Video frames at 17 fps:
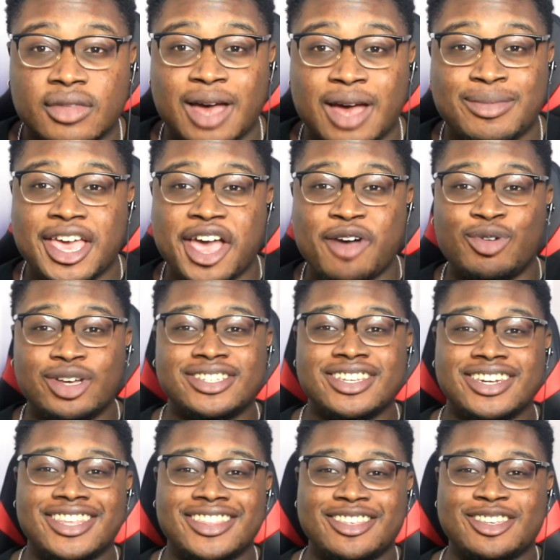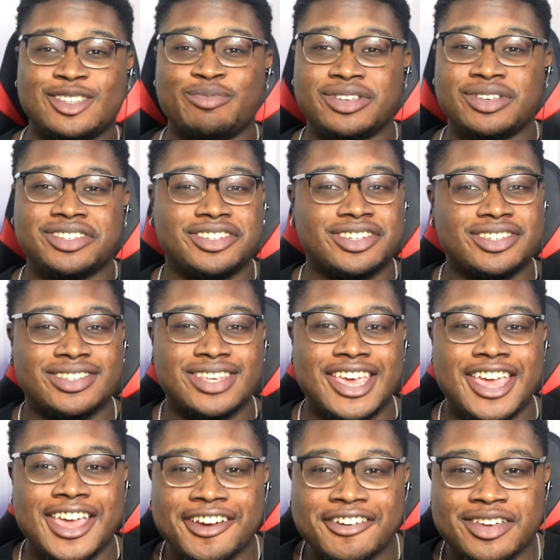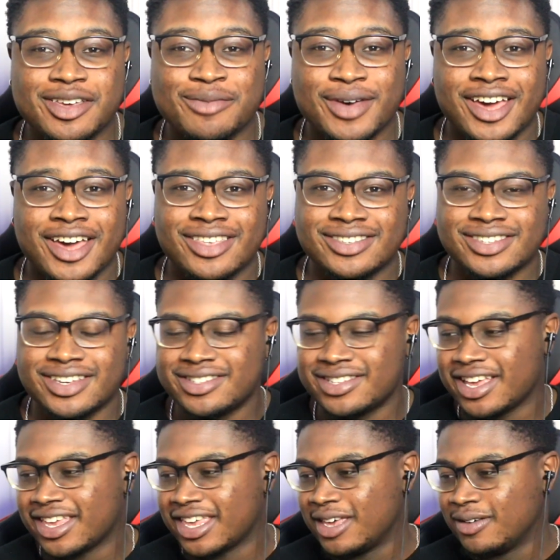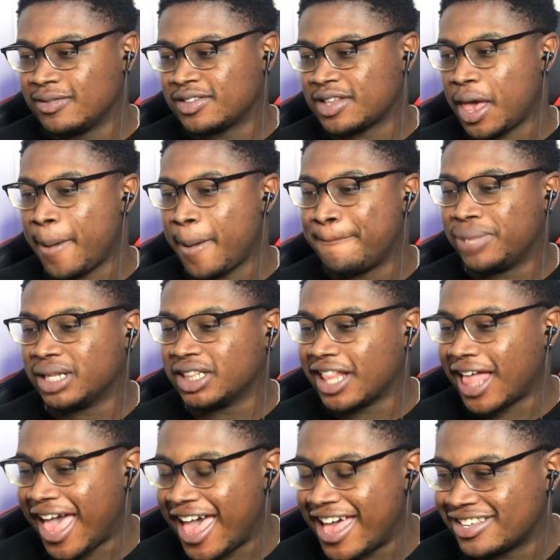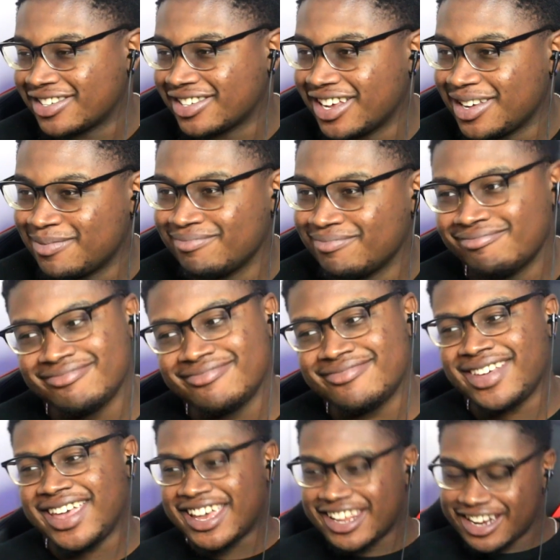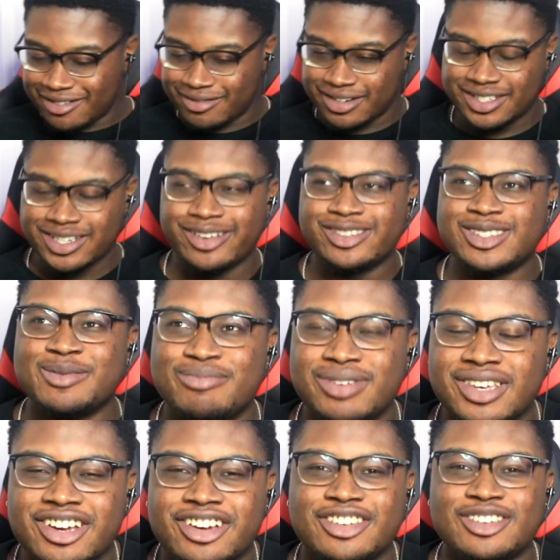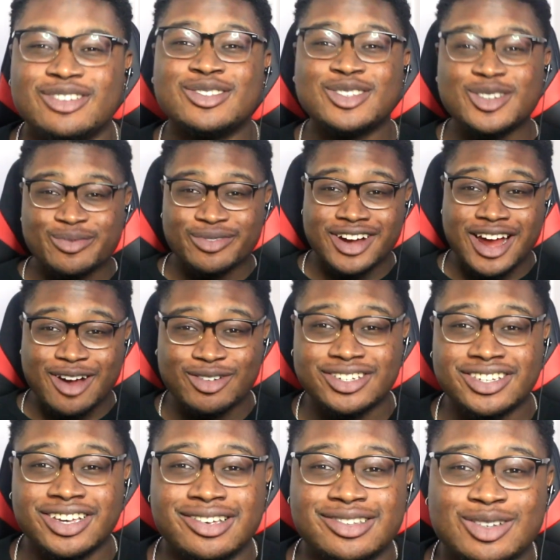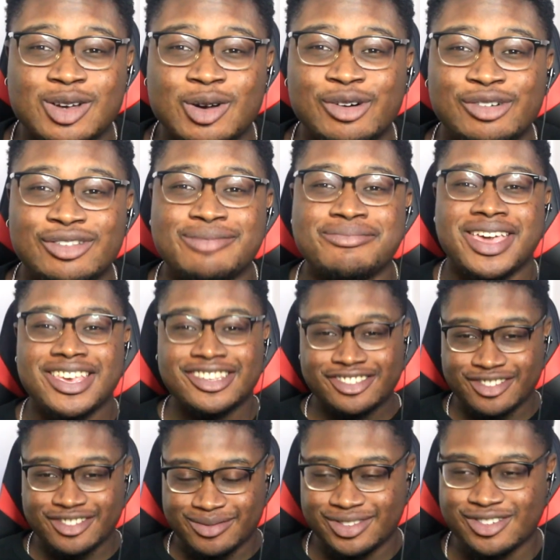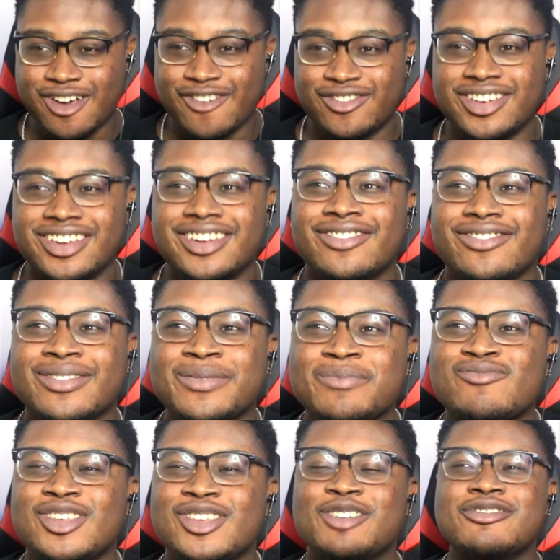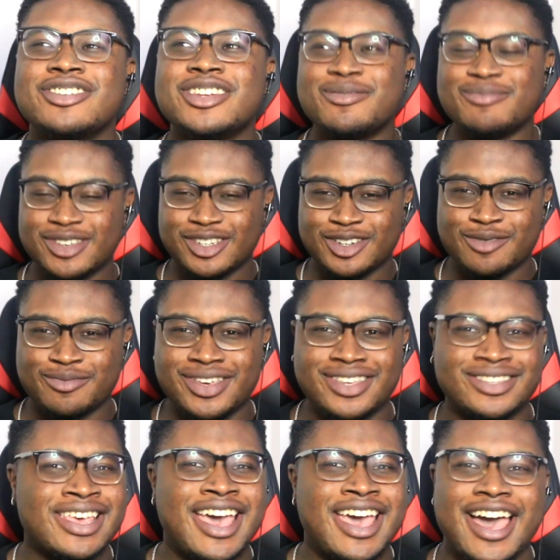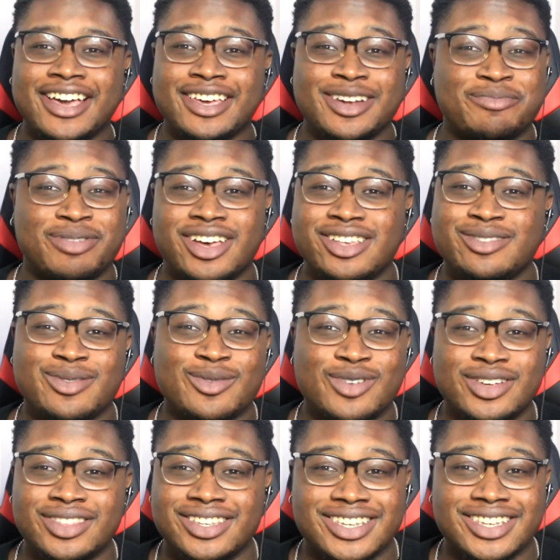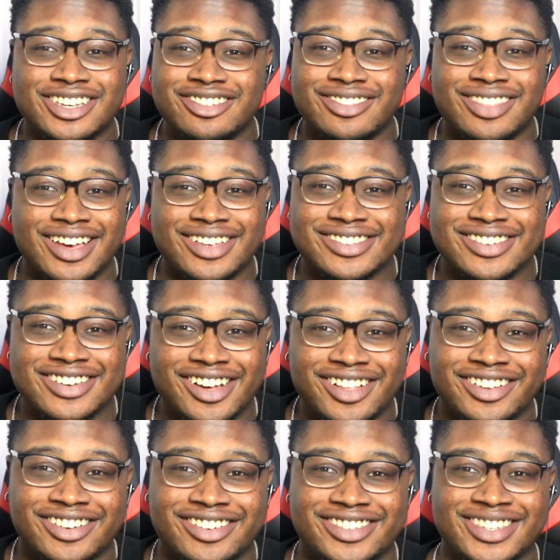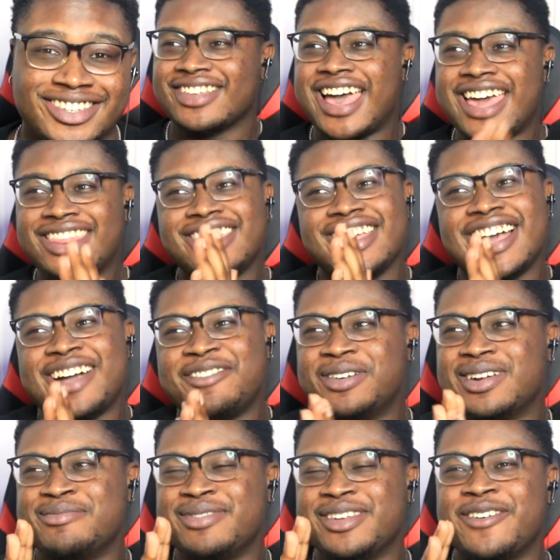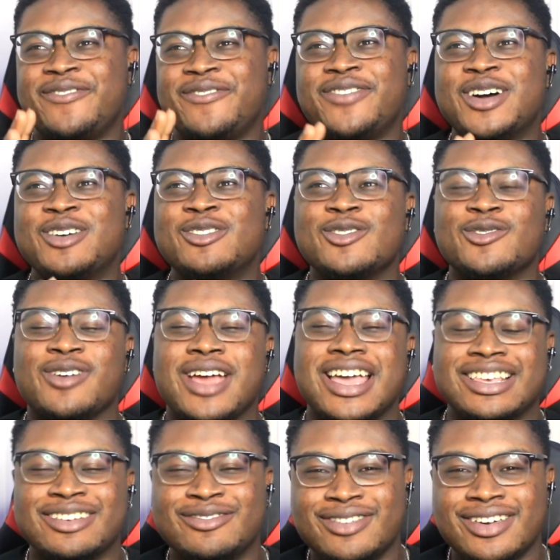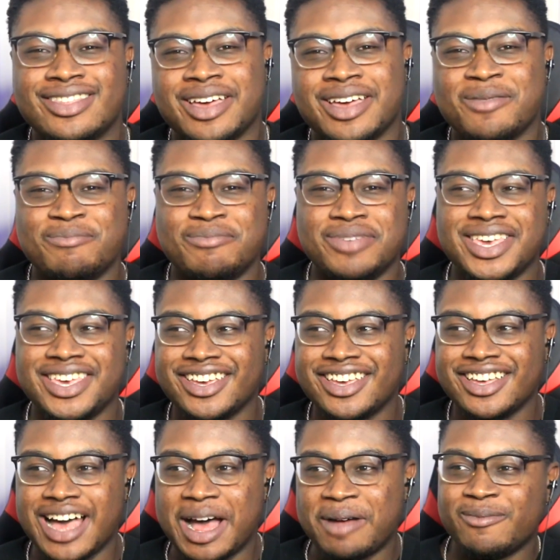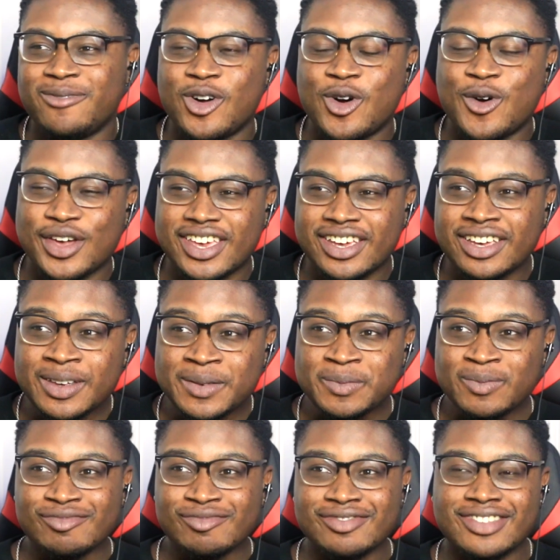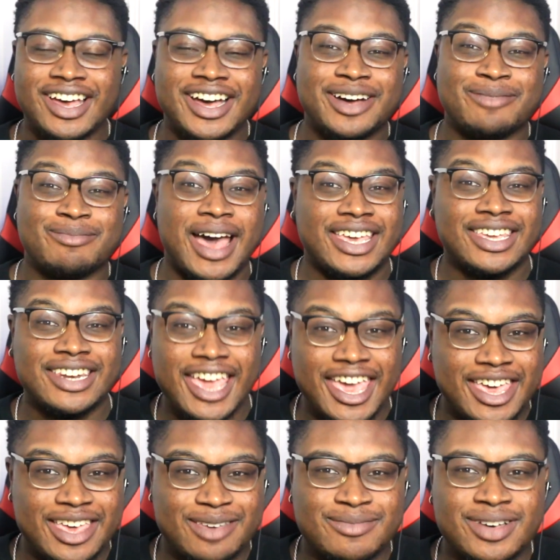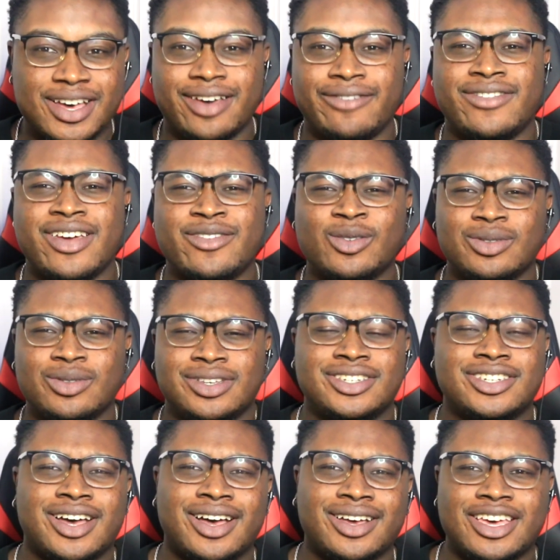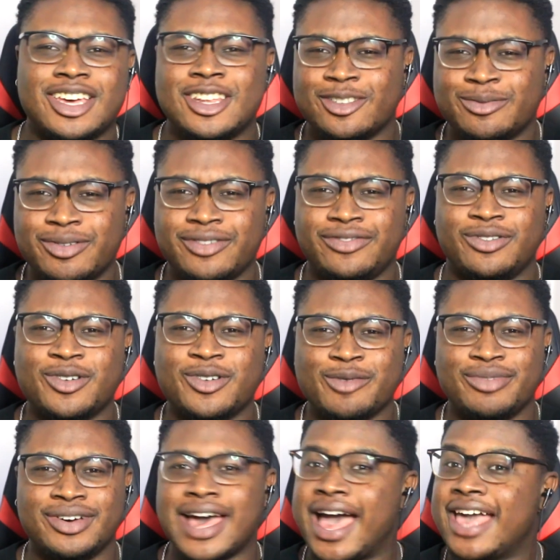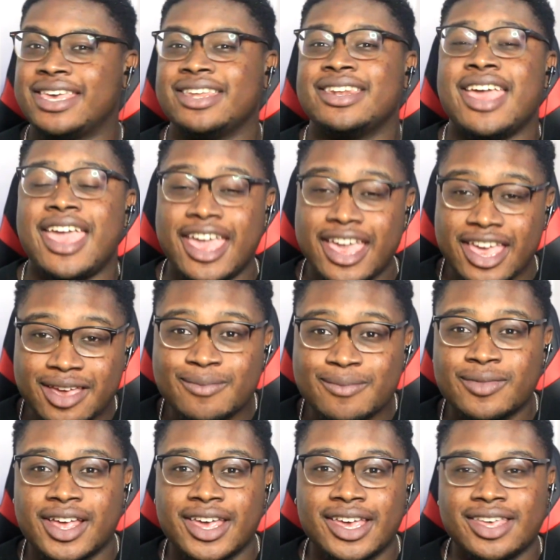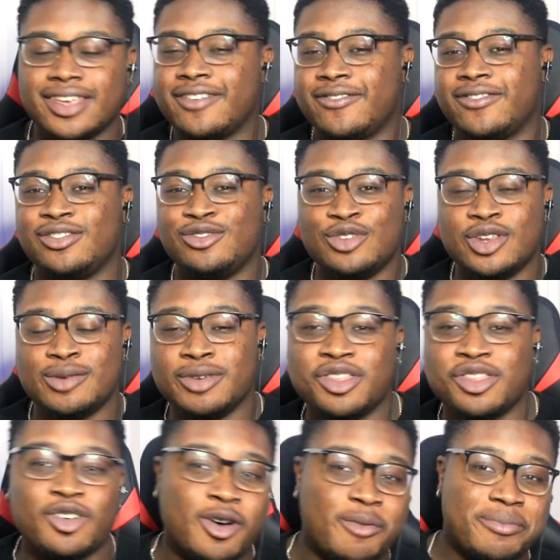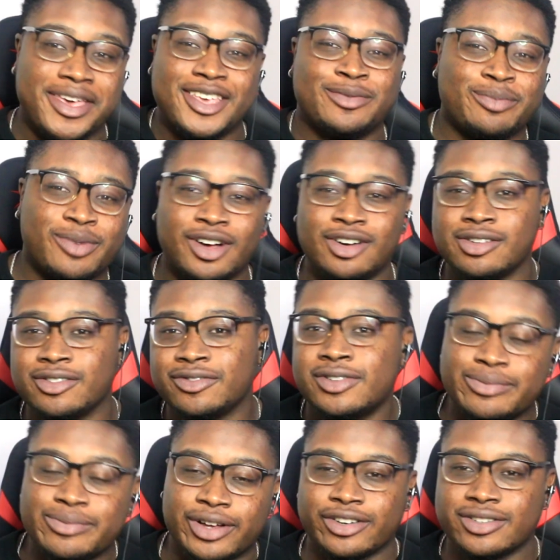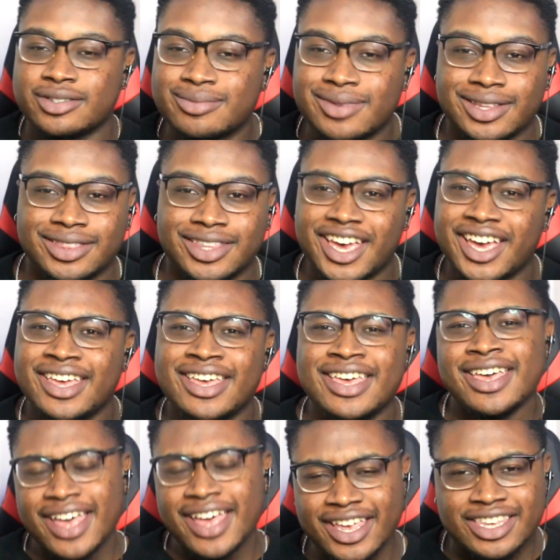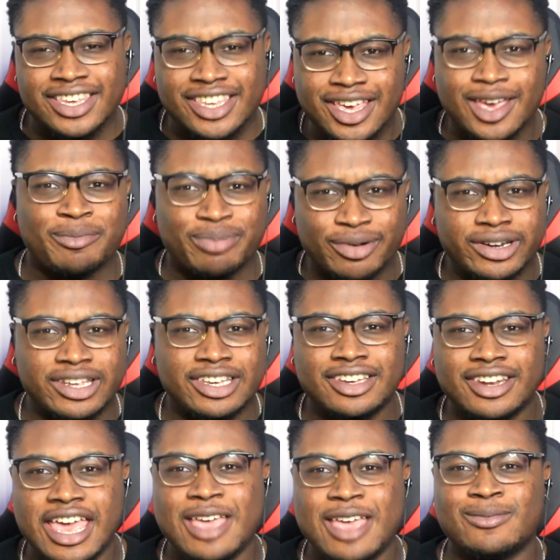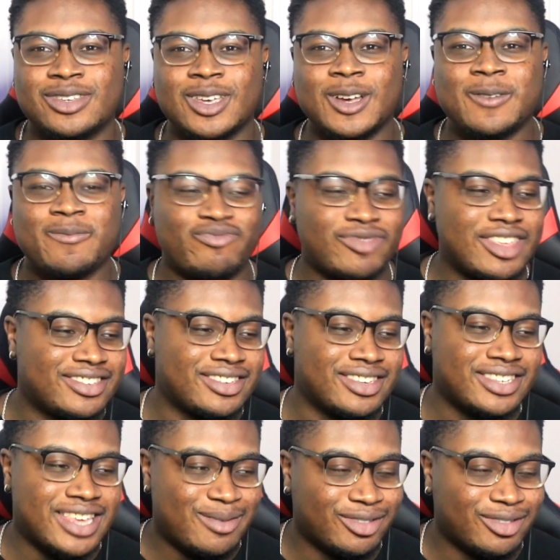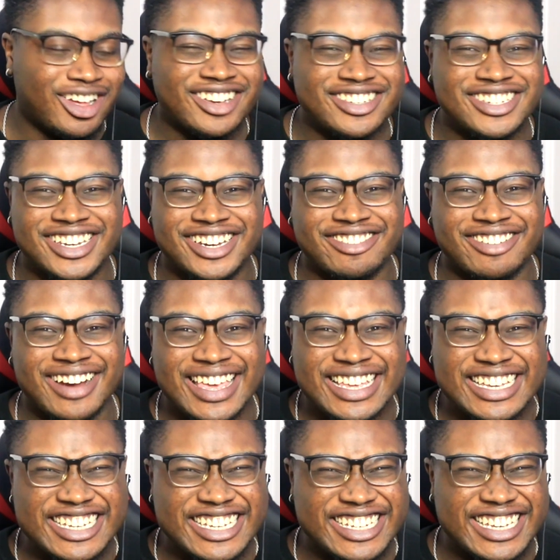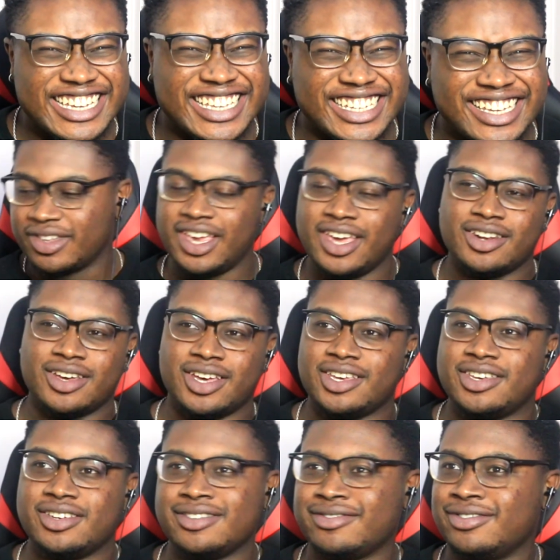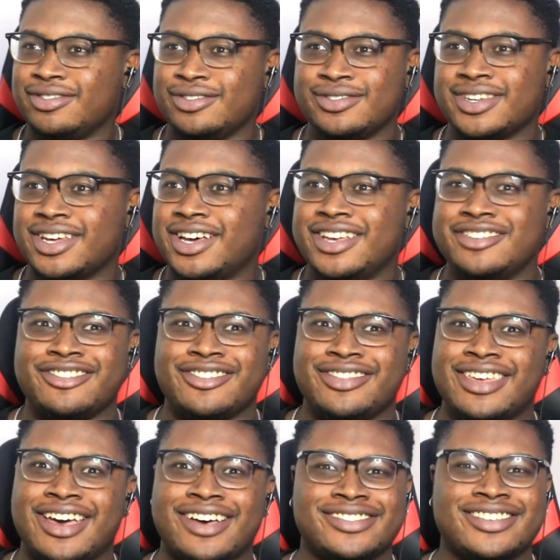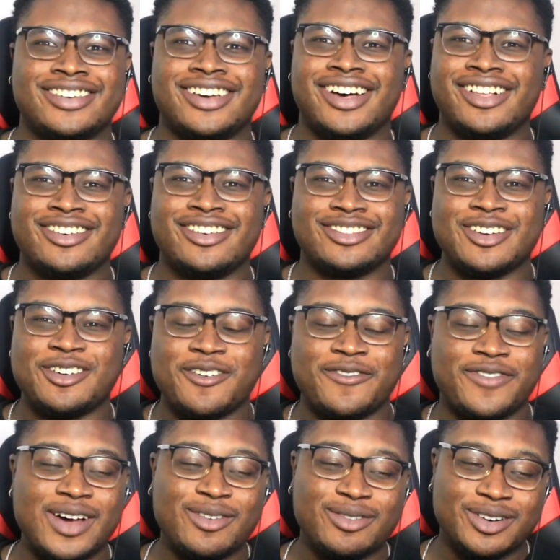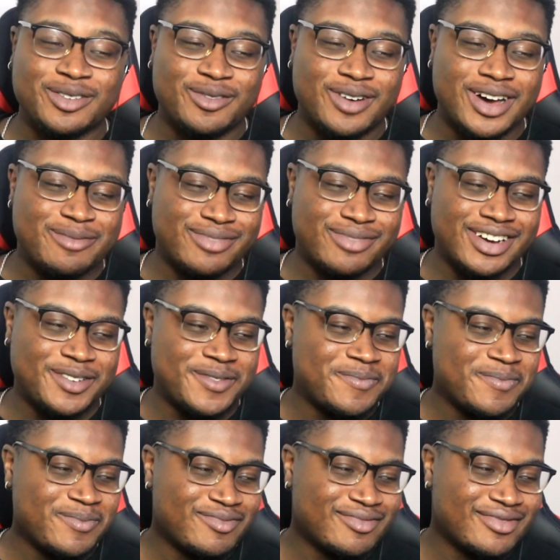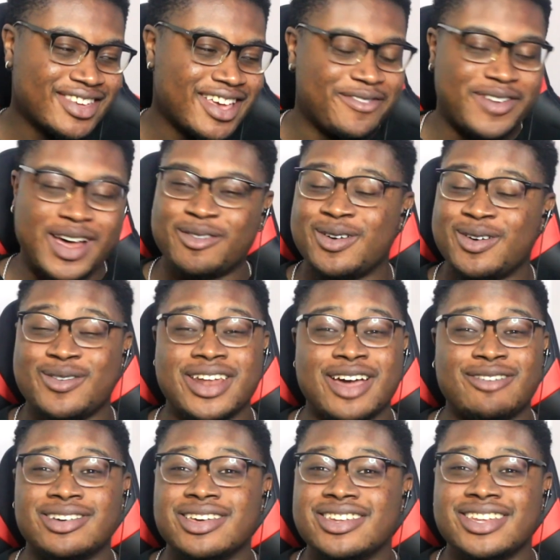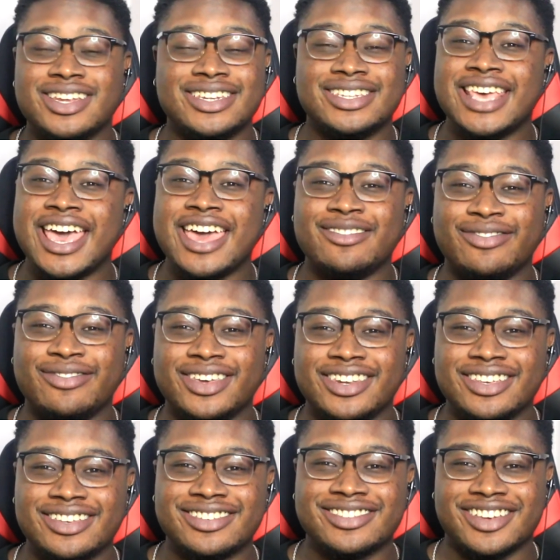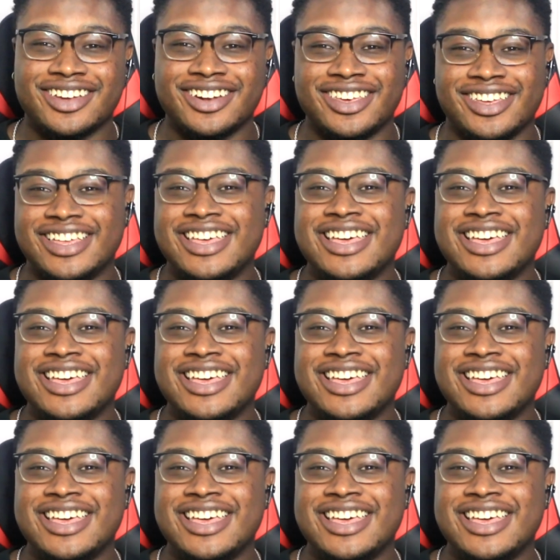I mean, I wasn't in this, but just hearing about it sounds like it was a blast. Like, man, I wish I was a bigger YouTuber. I wish I was cool and mainstream, so I could have, you know, hit up MrBeast. I could have possibly won this $100,000. I think I would have been a foe to reckon with. I'm big. I'm quick. I can aim. I've never really shot guns before, but I can aim. Like, if you need me to throw a baseball or a football or something like that, I can get pretty good aim, so it's the same logic, right? And I could have used $100,000. Oh, if I would have won, bro, if I would have won, I would have done 10 videos on it.